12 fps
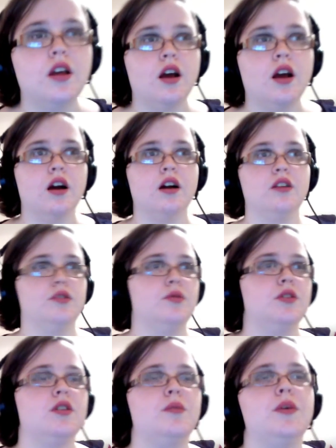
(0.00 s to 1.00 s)
So I'm
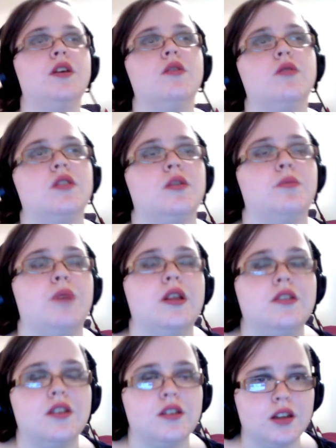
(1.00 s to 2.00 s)
just going to be giving some
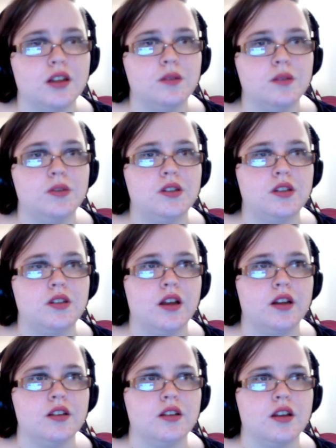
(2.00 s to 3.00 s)
basic tips
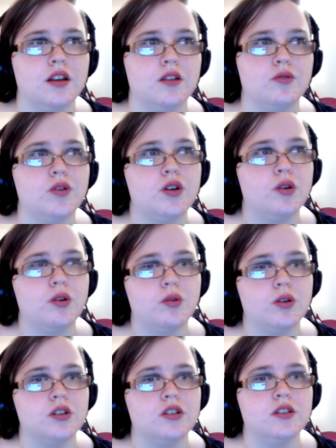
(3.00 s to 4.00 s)
and like frequent
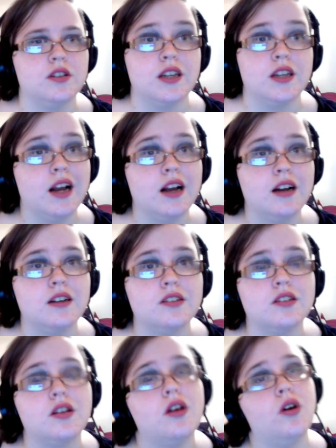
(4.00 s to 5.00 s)
questions I get
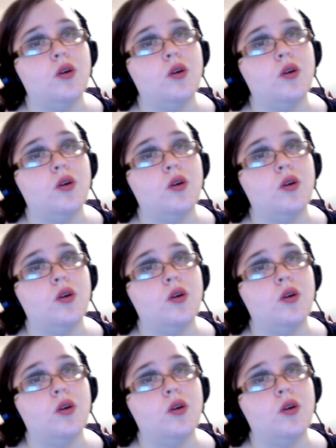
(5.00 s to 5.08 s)
asked